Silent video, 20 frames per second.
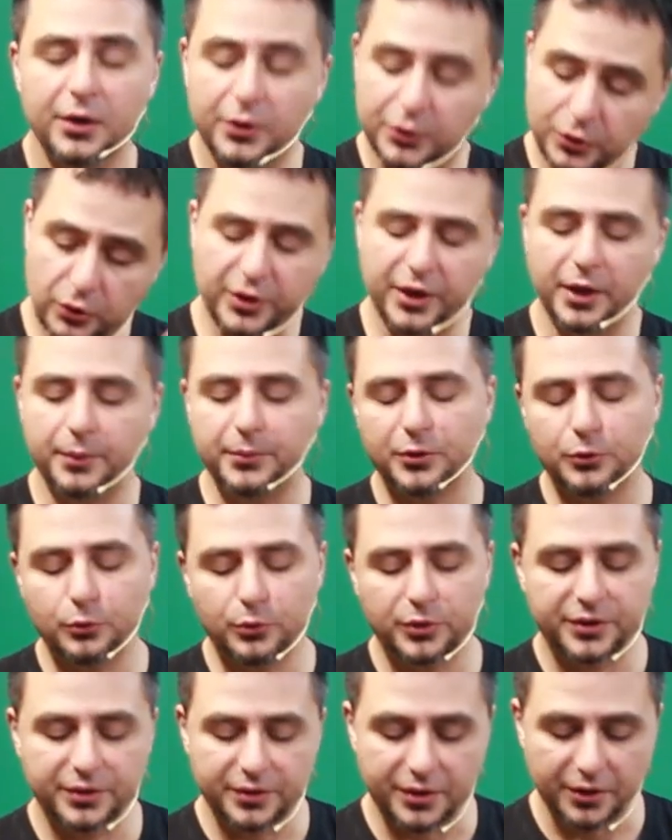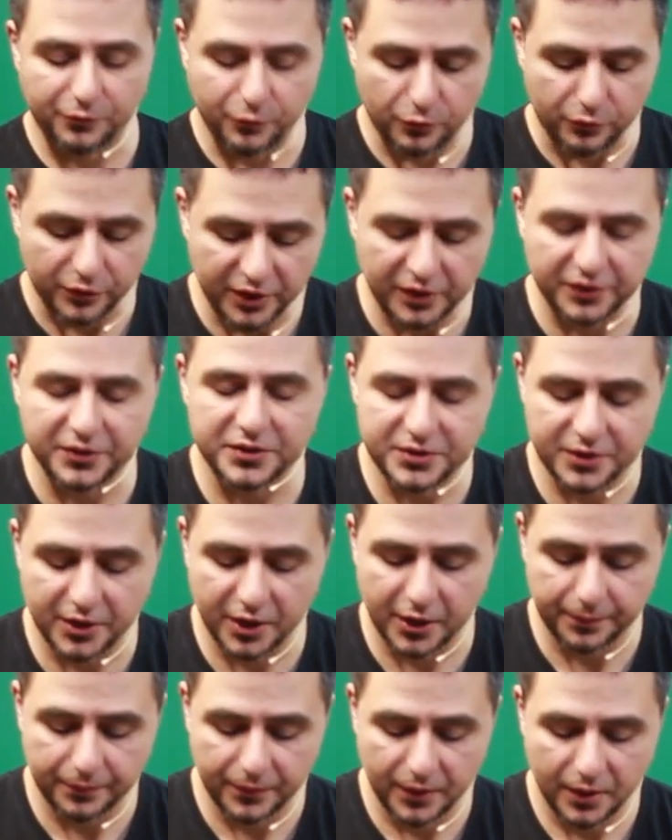Okay, I'm gonna do it for real this
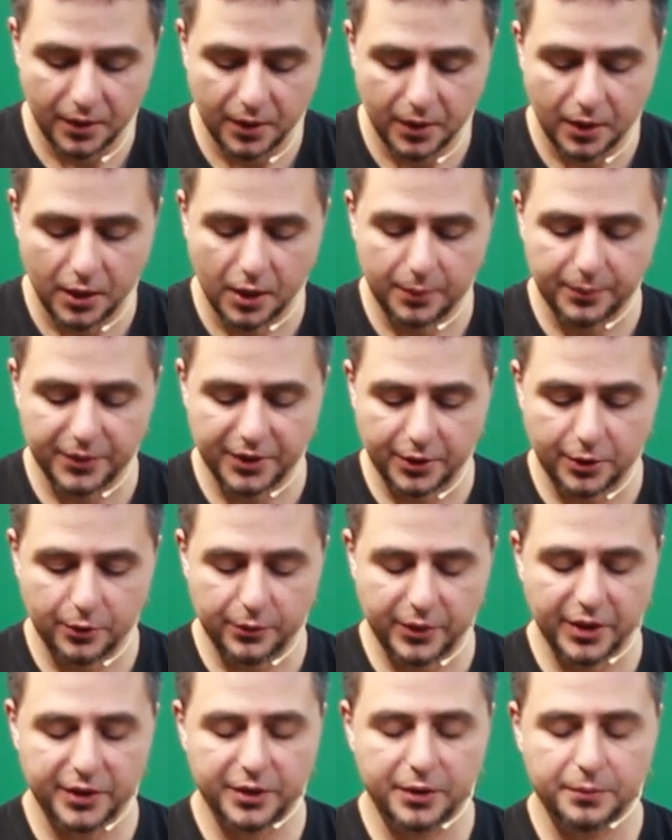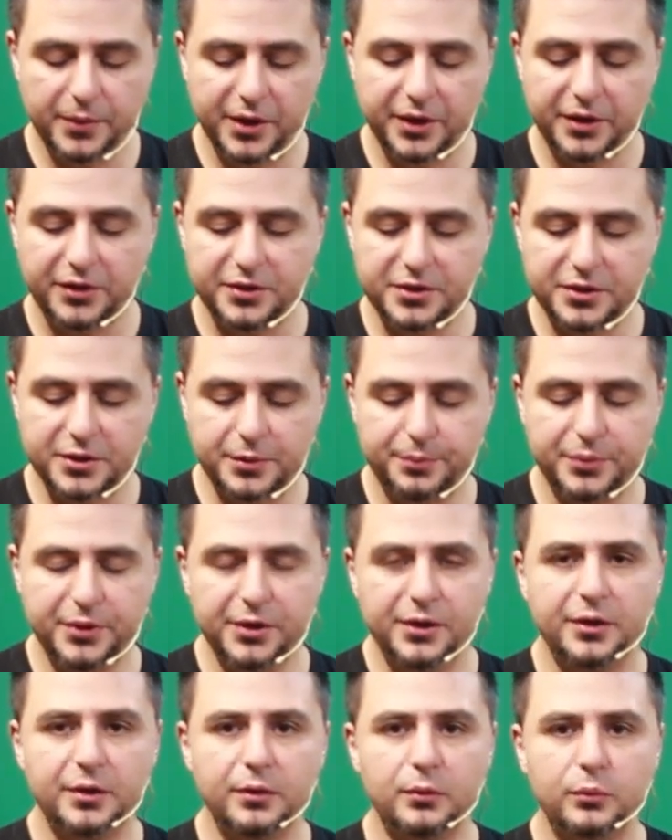time. I'm gonna go ahead and make it
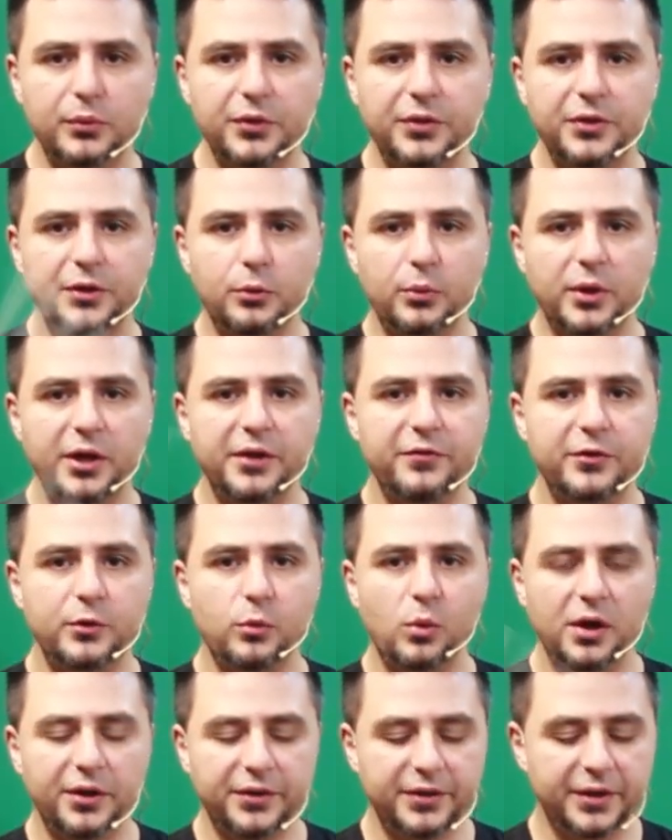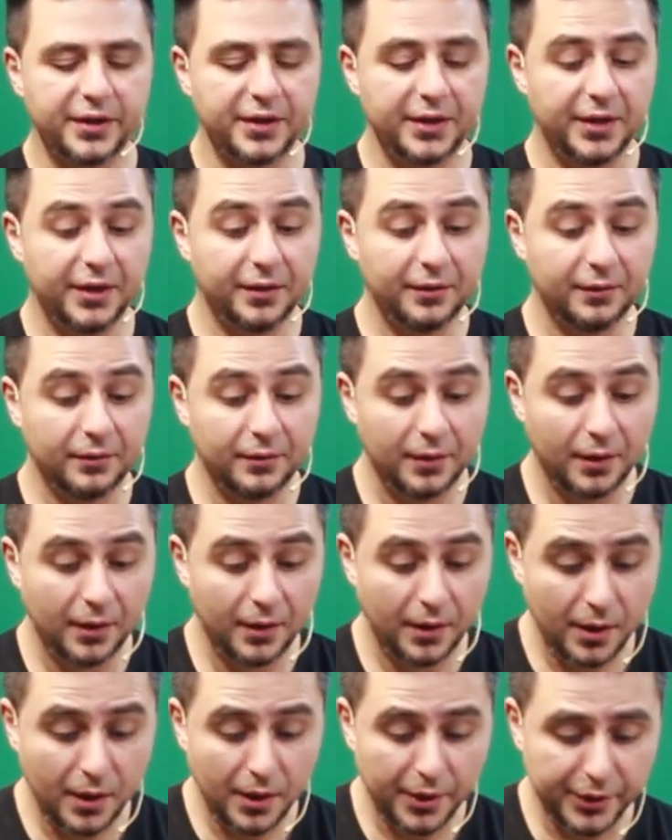disappear with the wavy wand again.
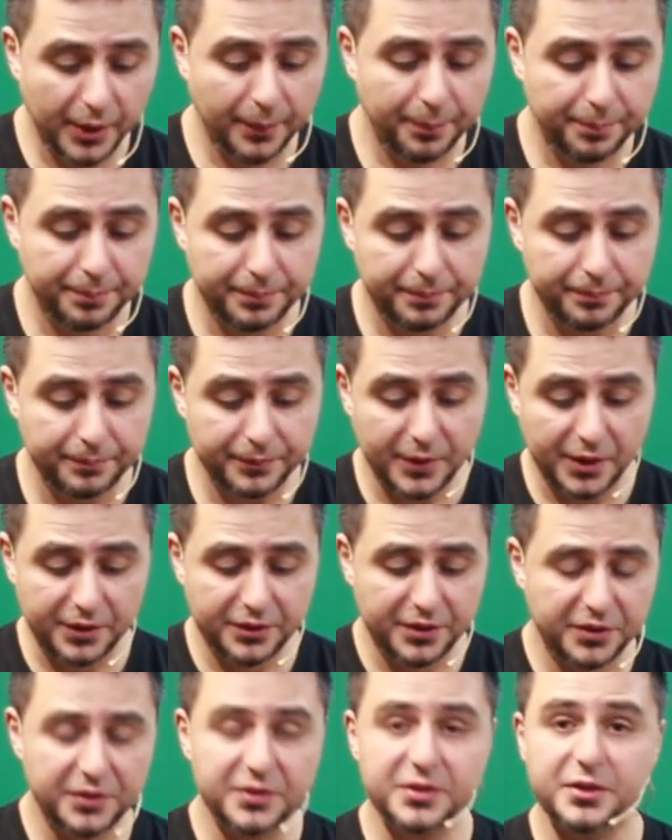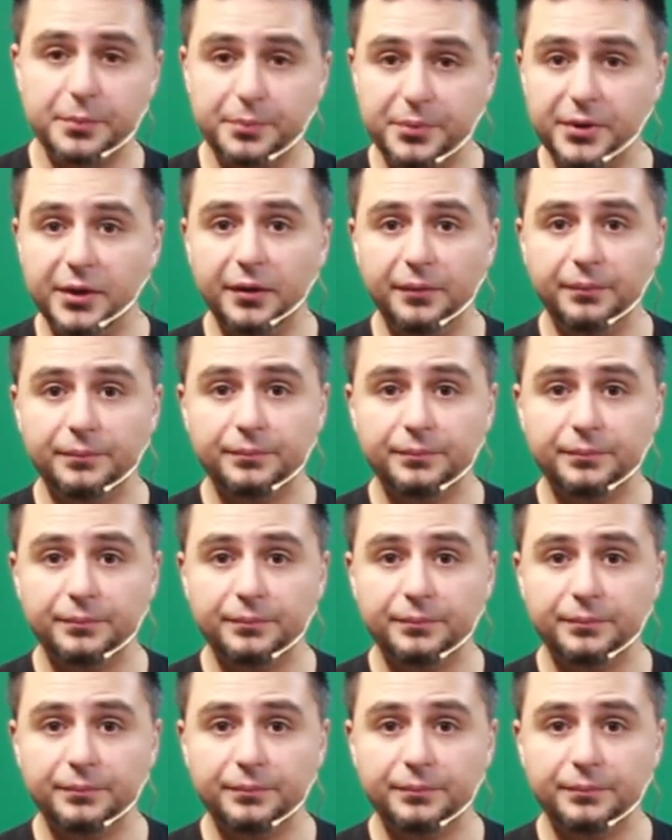Yep, it did disappear.